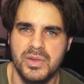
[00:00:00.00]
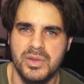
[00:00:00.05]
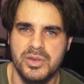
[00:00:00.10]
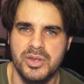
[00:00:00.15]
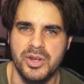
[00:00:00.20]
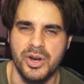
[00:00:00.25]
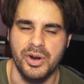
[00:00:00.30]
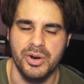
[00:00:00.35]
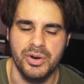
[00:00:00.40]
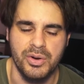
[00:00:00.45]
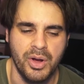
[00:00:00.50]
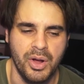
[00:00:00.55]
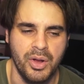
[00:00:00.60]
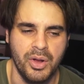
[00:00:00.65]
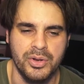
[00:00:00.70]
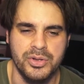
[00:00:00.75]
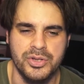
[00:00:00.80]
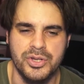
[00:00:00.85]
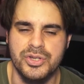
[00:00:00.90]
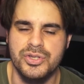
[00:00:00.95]
you know,
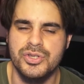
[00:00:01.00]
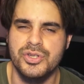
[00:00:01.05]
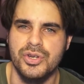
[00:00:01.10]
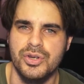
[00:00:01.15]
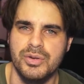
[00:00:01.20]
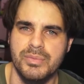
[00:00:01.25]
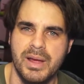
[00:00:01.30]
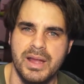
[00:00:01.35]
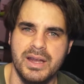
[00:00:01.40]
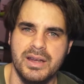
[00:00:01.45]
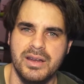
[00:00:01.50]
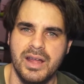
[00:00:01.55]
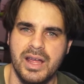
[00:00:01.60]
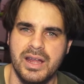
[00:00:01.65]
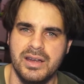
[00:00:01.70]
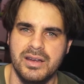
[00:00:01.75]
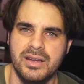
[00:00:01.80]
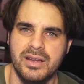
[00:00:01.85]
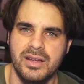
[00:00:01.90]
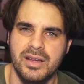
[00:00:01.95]
on YouTube
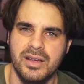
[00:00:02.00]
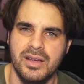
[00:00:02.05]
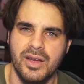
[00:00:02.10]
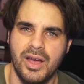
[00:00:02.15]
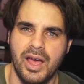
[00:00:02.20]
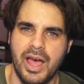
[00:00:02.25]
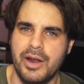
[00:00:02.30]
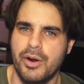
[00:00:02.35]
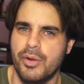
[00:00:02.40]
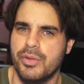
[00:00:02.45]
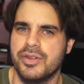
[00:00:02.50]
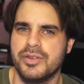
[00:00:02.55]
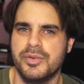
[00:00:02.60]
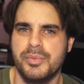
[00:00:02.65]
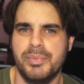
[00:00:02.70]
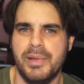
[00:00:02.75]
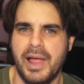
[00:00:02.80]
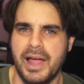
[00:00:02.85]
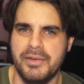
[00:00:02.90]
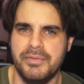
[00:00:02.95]
and on this
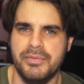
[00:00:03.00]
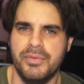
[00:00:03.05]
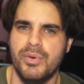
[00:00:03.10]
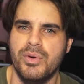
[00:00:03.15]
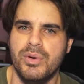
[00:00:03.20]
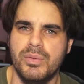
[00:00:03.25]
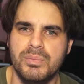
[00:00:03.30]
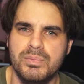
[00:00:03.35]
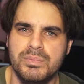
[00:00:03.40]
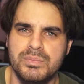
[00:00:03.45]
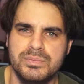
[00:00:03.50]
platform?